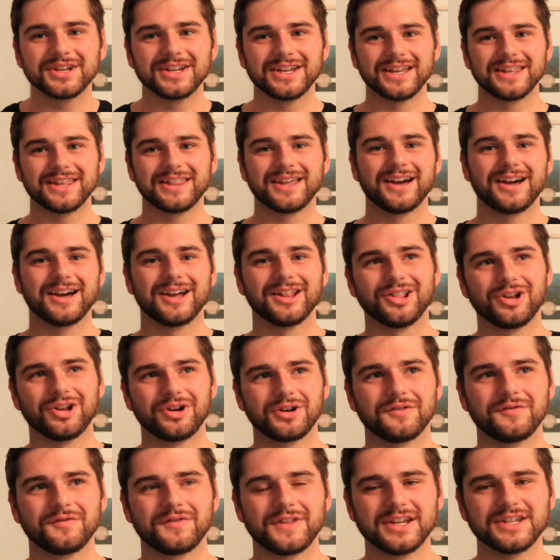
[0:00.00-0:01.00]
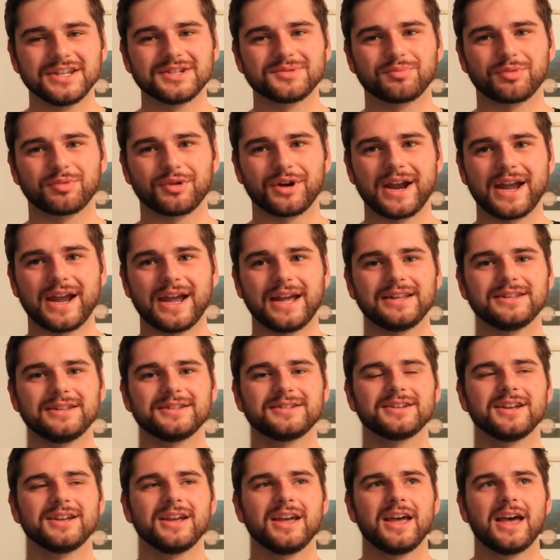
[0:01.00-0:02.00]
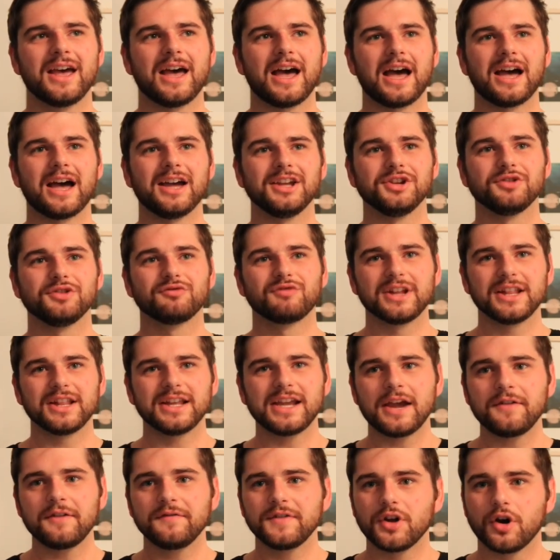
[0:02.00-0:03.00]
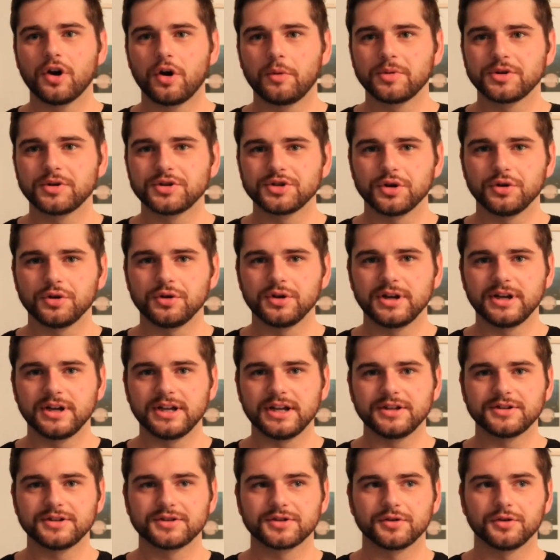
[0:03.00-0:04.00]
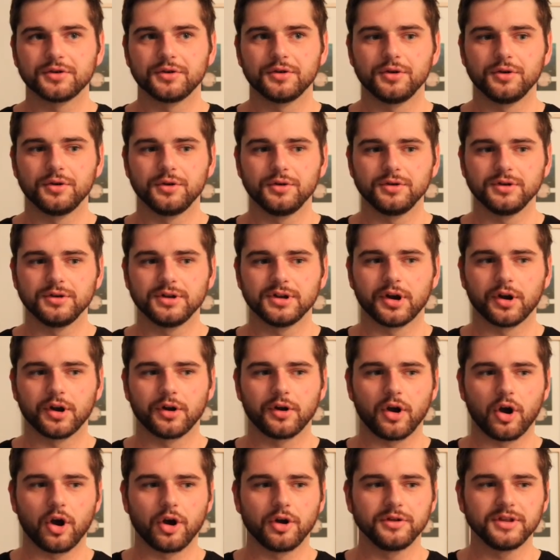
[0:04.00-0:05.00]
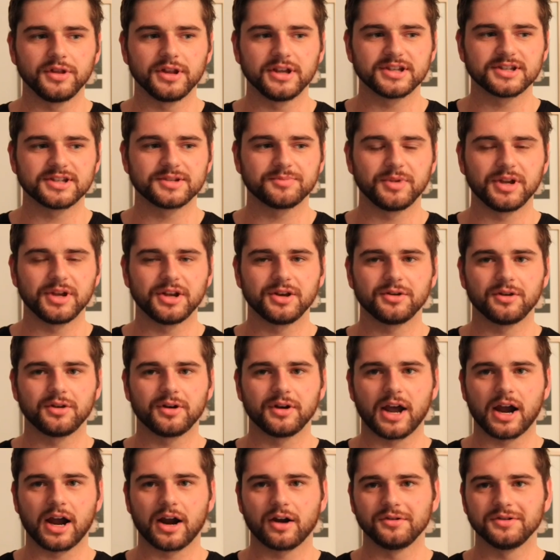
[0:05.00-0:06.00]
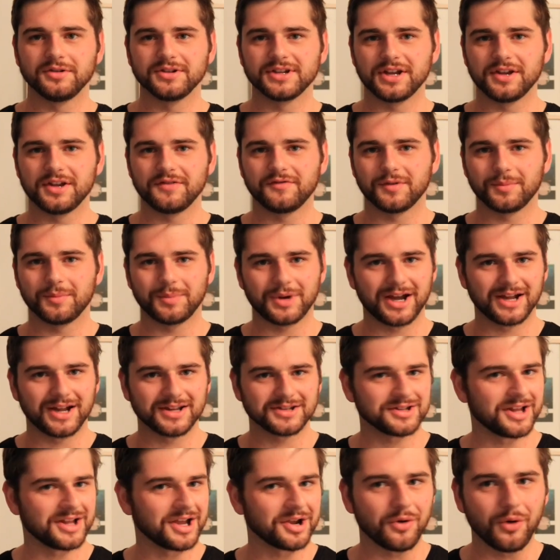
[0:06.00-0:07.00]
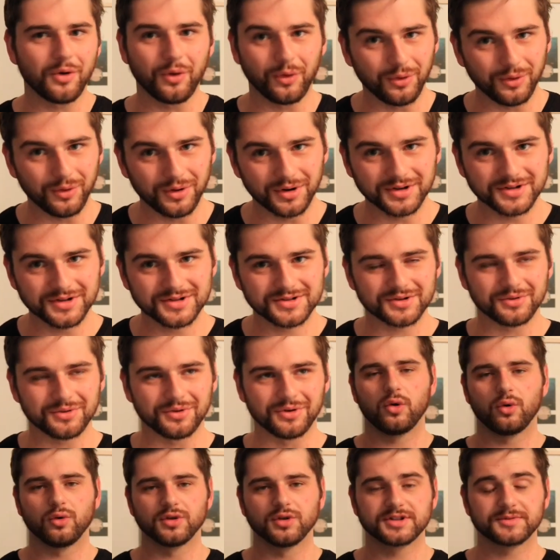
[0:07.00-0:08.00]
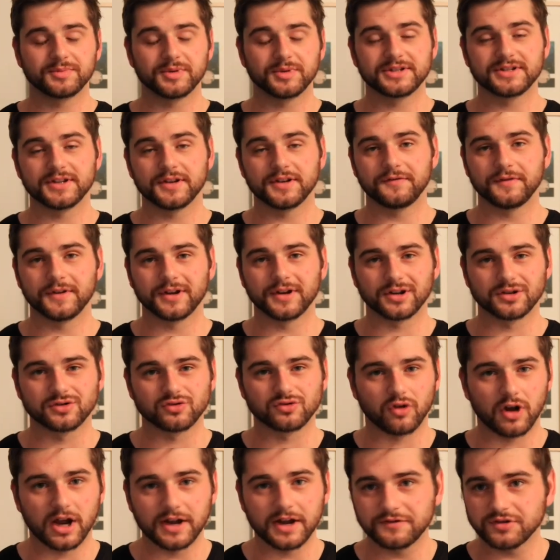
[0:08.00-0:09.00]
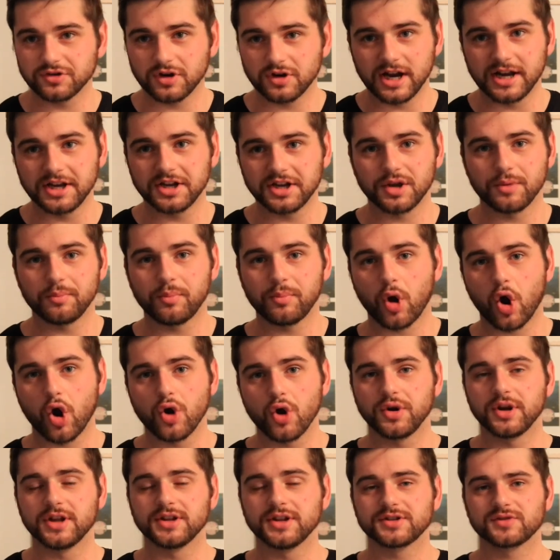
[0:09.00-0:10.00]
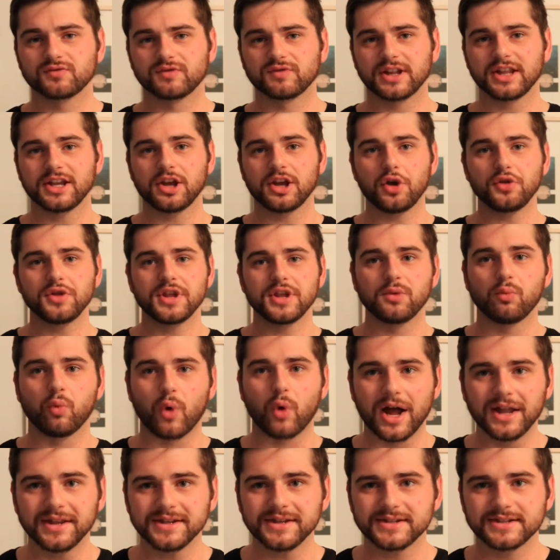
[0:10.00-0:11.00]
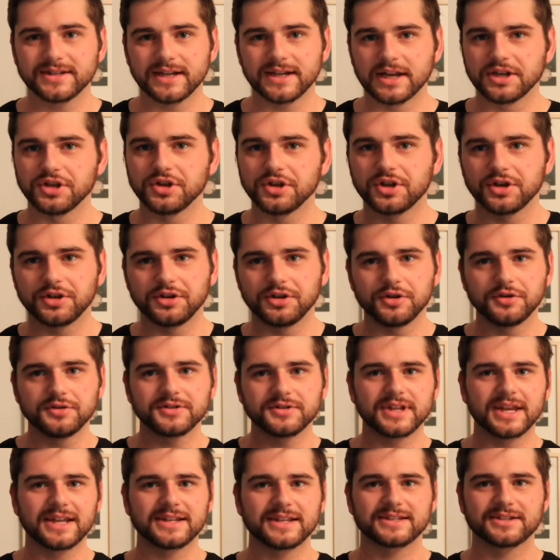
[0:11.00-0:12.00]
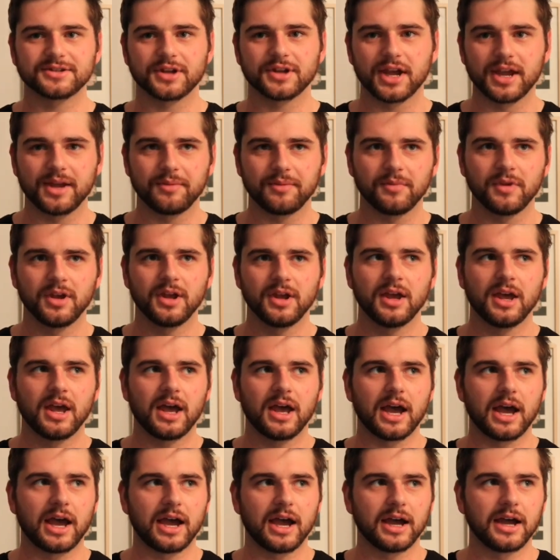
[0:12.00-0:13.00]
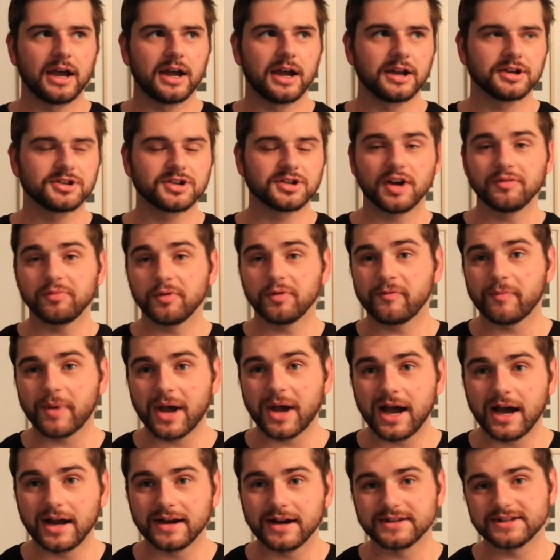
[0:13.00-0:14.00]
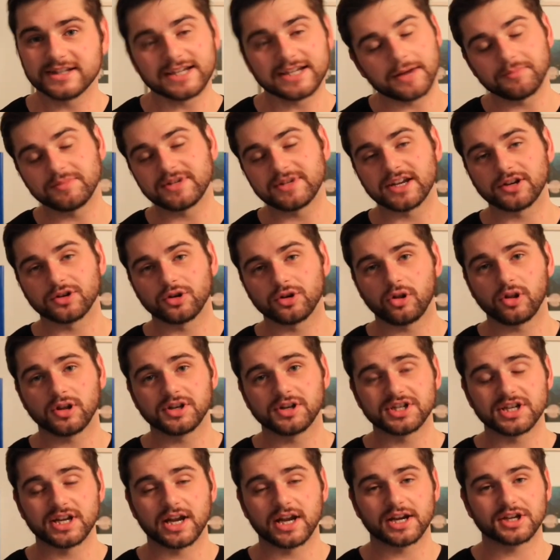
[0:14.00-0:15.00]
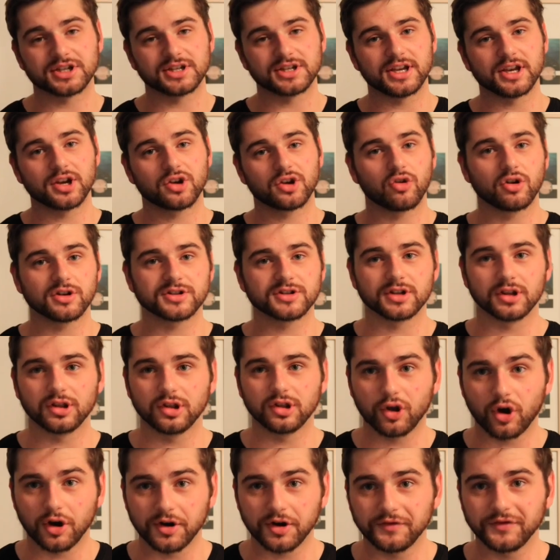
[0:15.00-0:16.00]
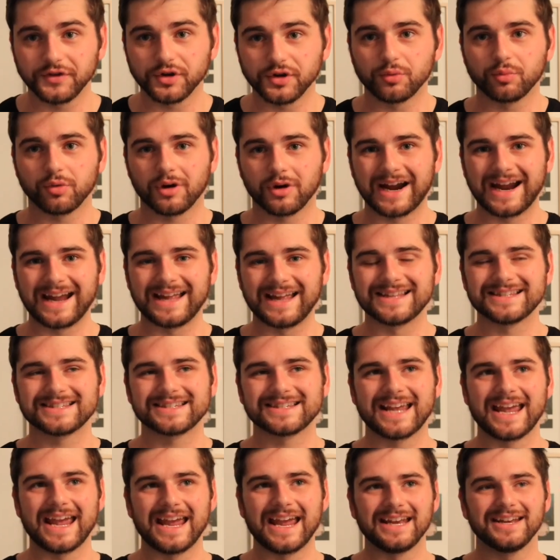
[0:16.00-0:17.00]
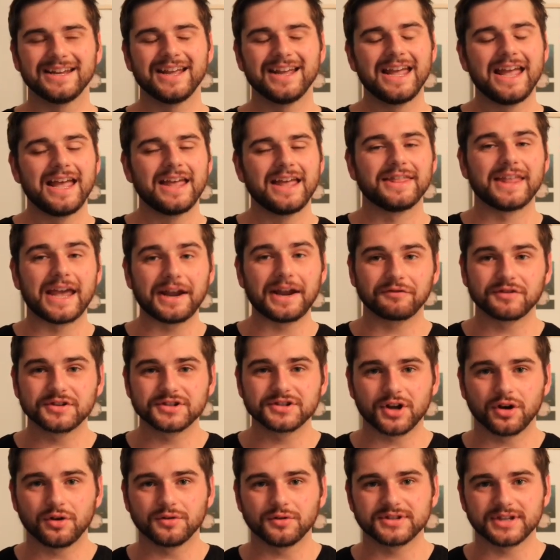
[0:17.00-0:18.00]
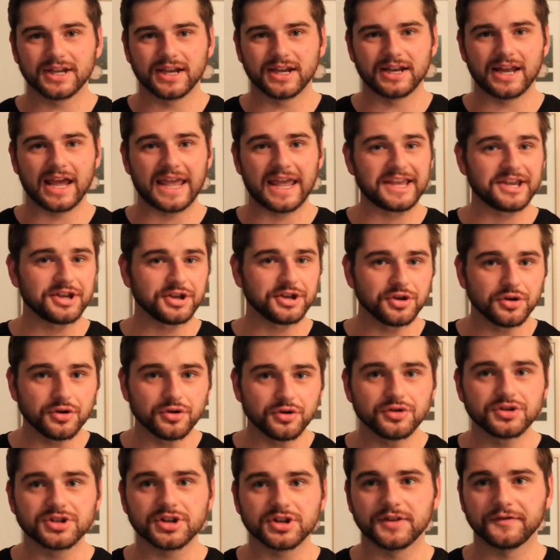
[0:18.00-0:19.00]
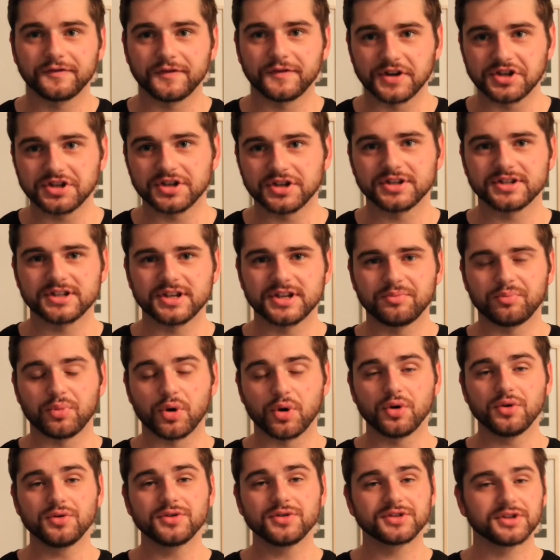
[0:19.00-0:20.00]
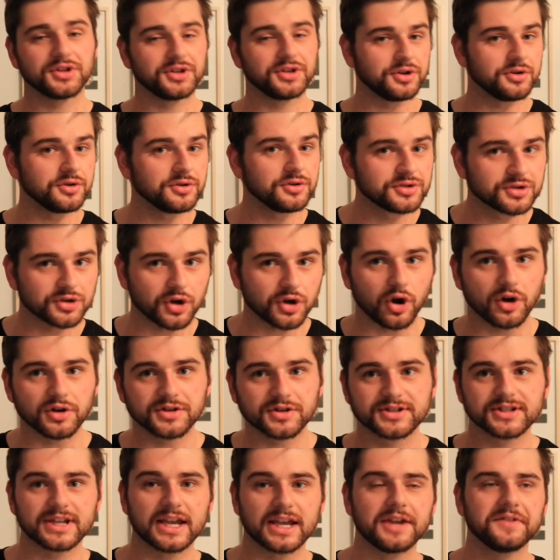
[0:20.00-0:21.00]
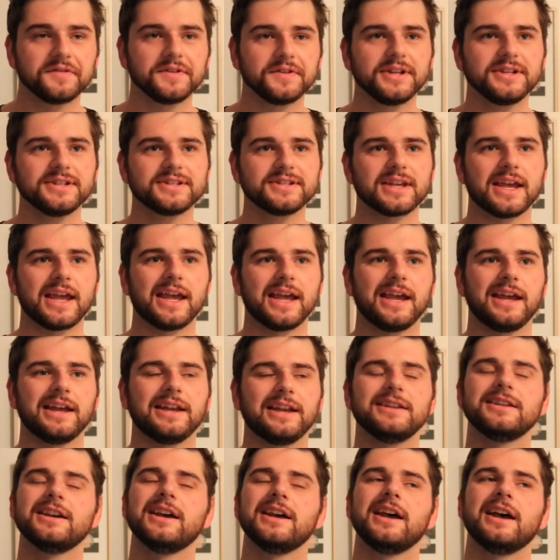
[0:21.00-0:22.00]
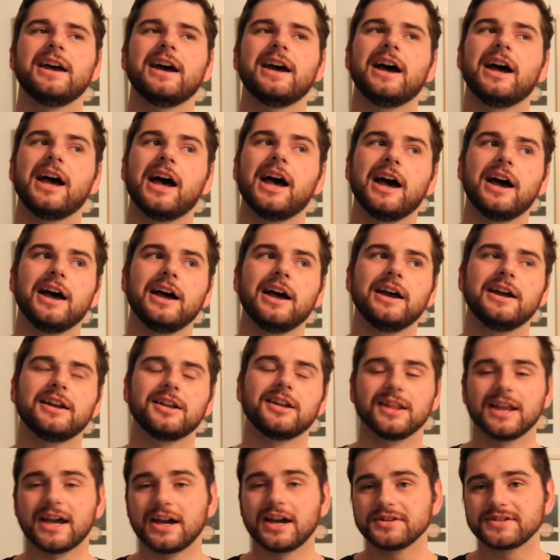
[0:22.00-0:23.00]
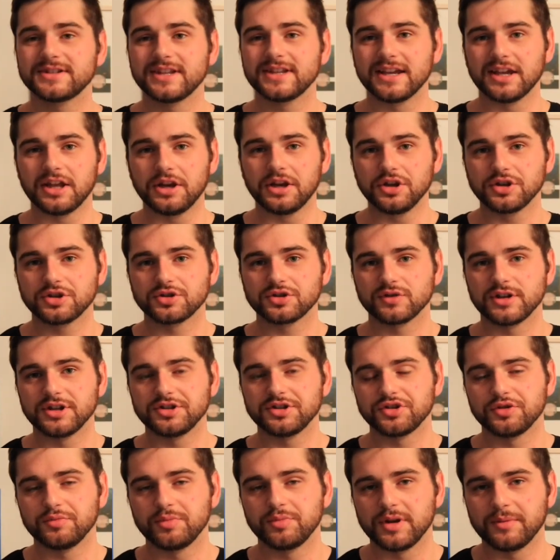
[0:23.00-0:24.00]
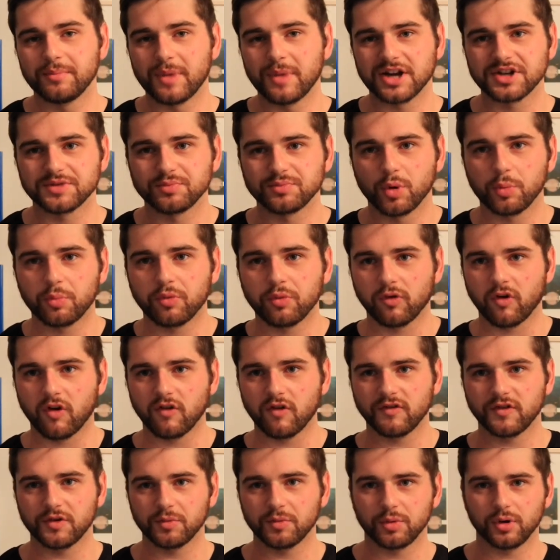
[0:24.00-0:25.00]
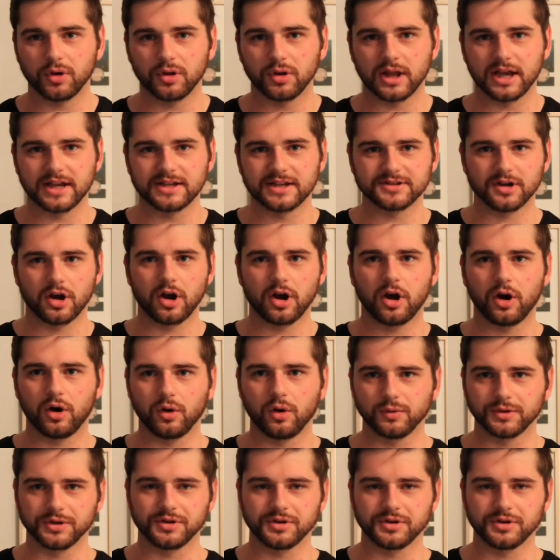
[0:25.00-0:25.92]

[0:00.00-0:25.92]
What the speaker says: together a lot of these brands, you really have the opportunity to, you know, only spend on R&D for parts like horns or specific drivetrain components really only once, and you can use that same type of part and same technology actually across a lot of your brands, and that results in a huge efficiency boost, huge cost savings, and it allows the industry to be much more profitable as a whole.